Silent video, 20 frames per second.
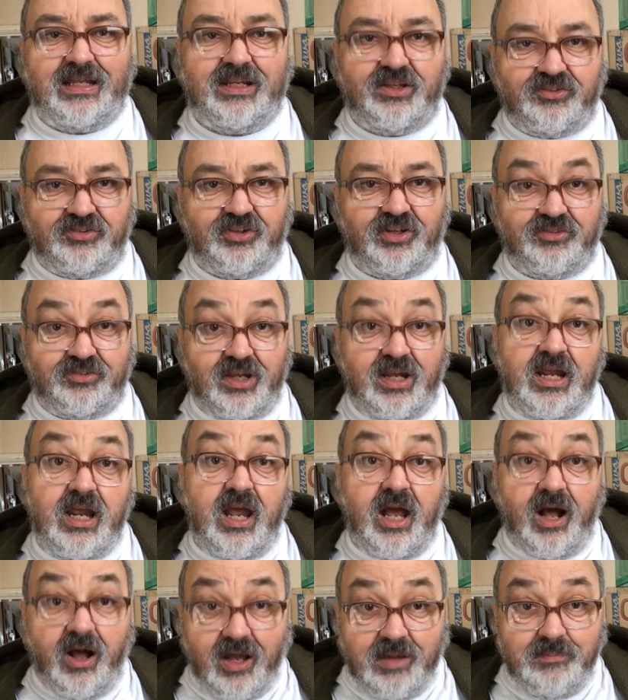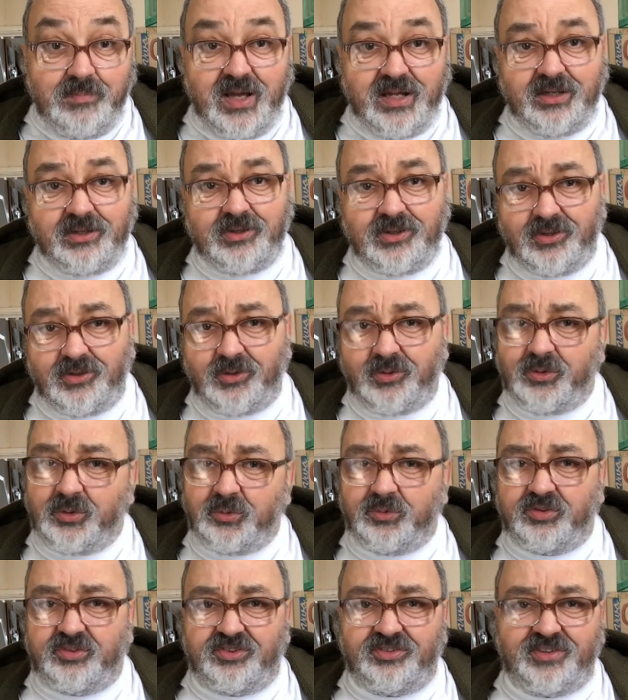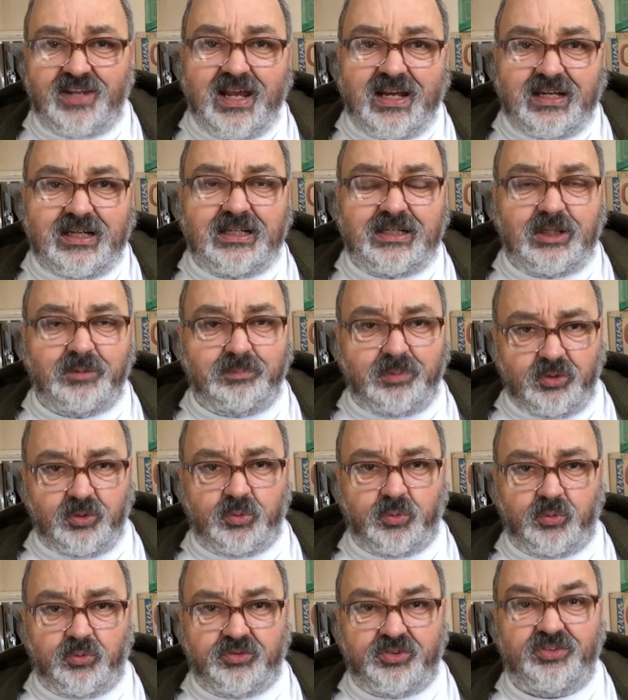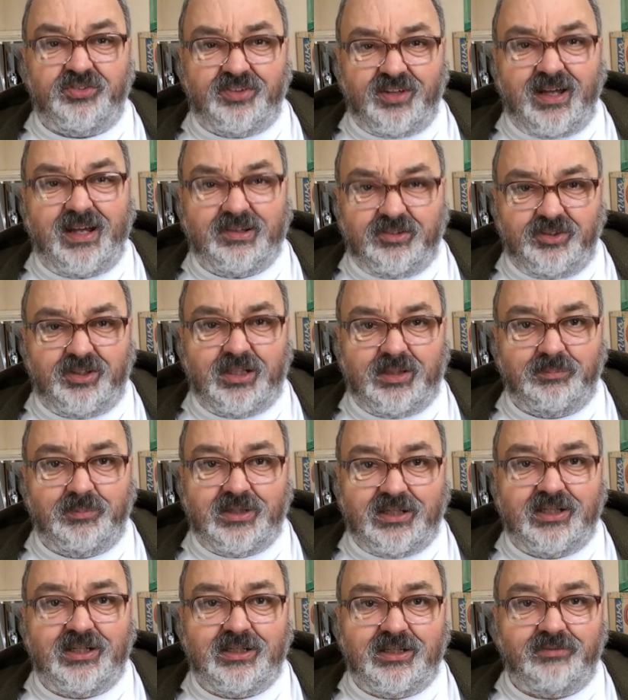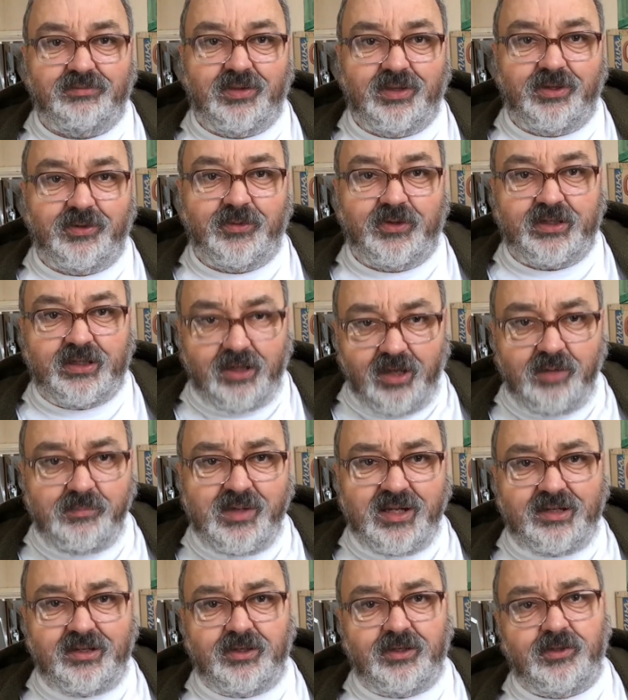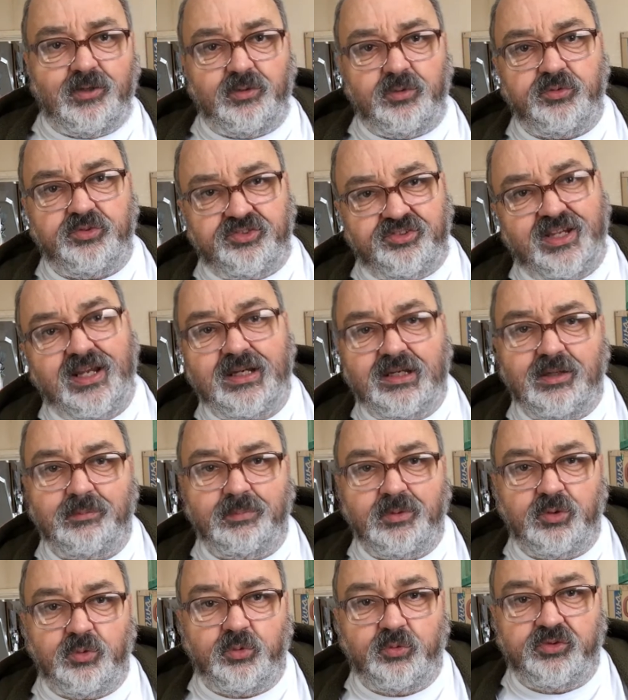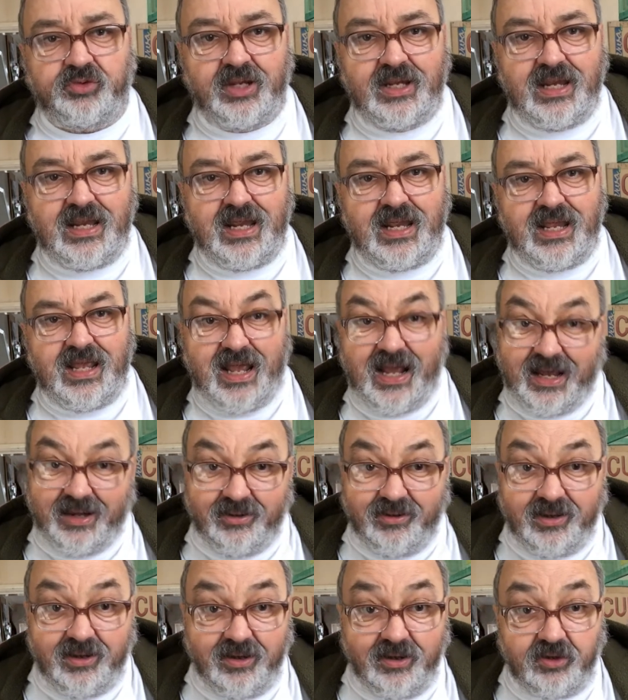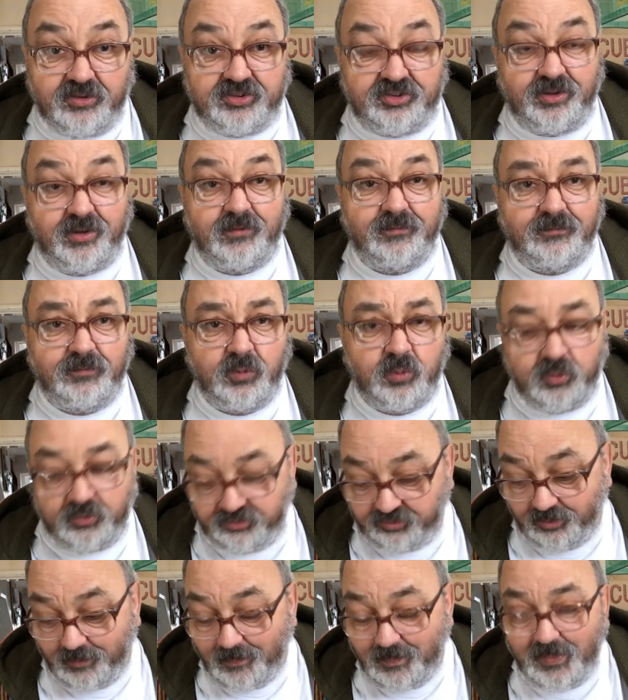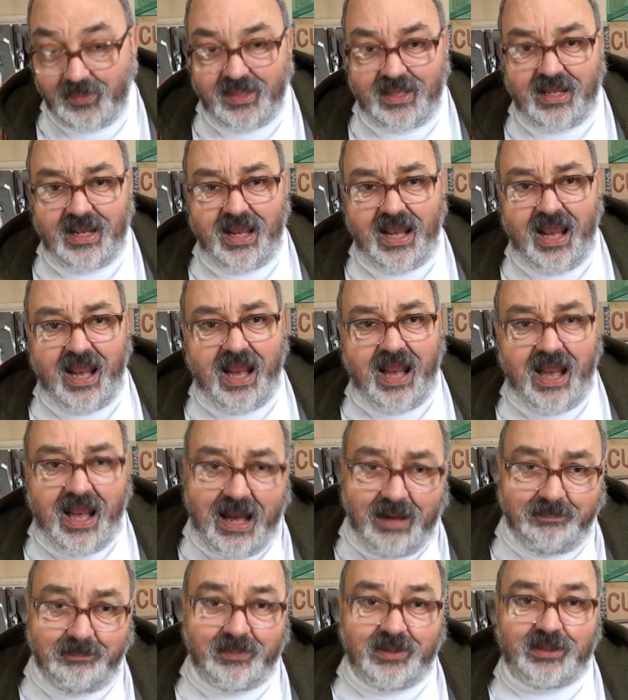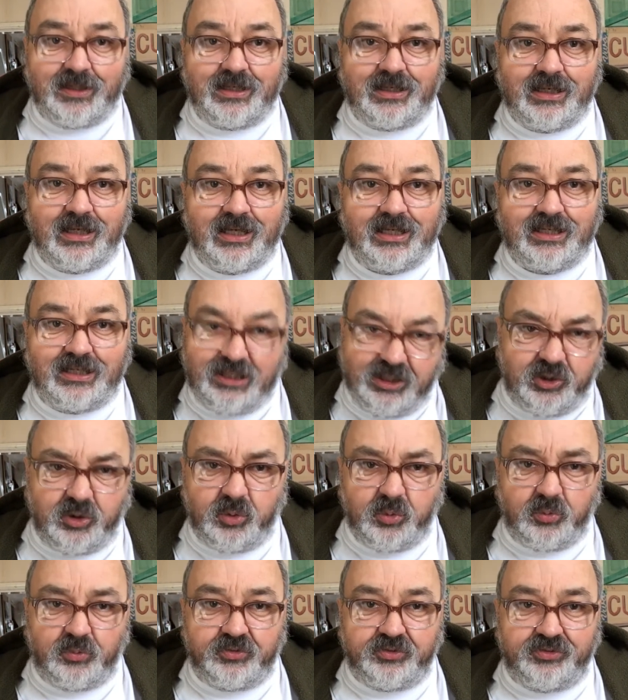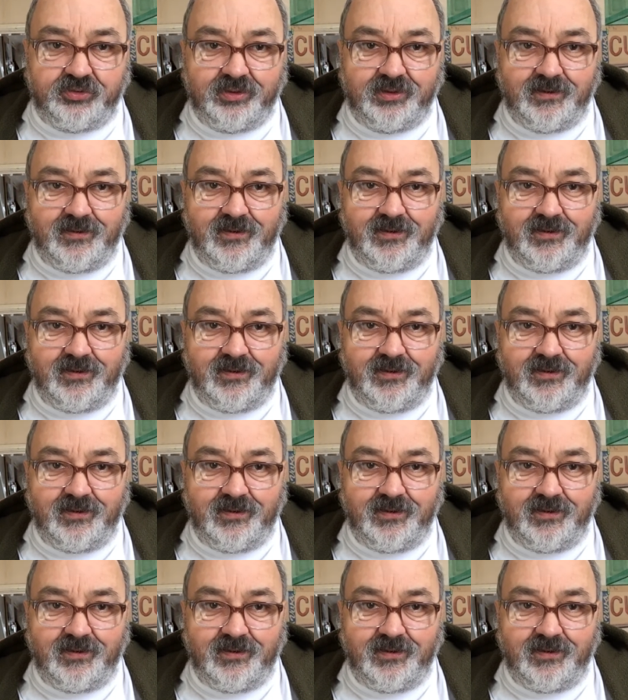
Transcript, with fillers: he says, I met a girl who sang the blues. This is actually at the beginning of the lyric. I met a girl who sang the blues, and I asked her for some happy news.